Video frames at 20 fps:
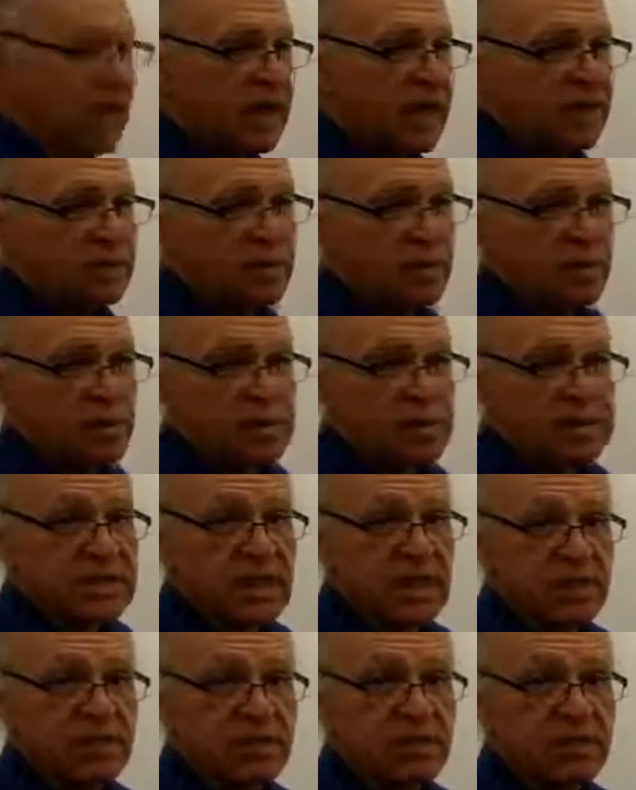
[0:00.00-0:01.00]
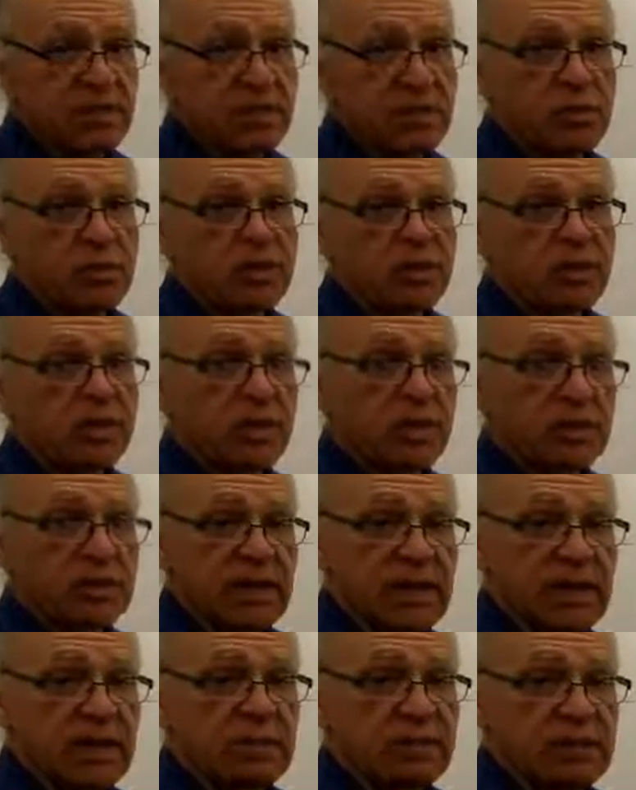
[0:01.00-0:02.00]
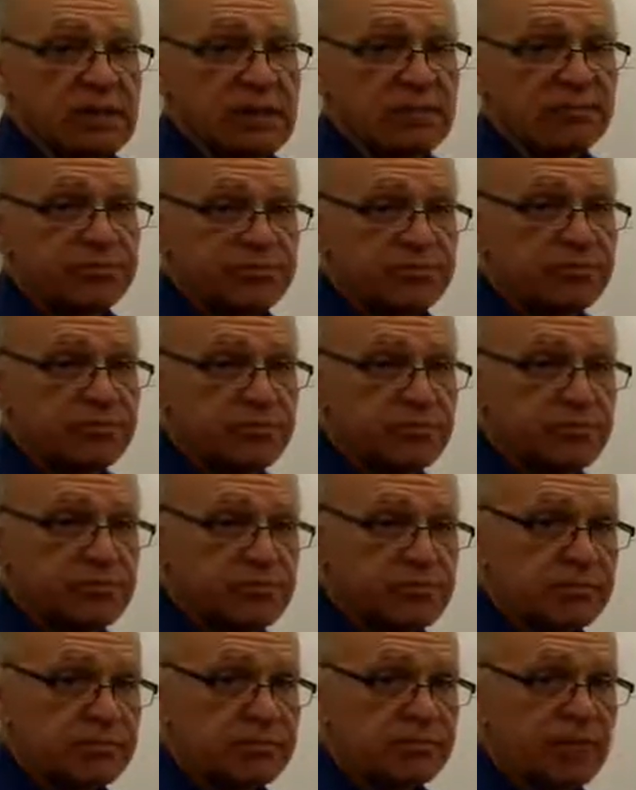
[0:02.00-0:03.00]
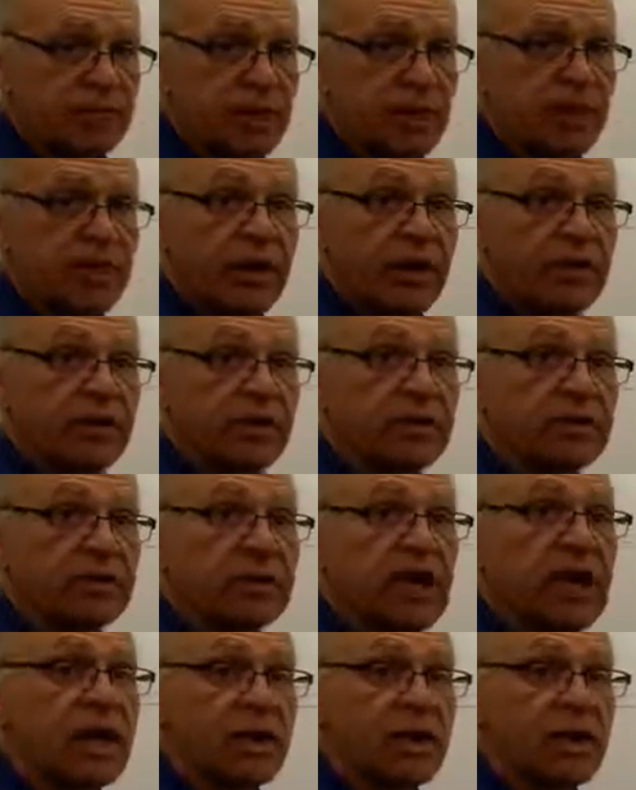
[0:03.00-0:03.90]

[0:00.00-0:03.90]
have a more technical word for claims. They are called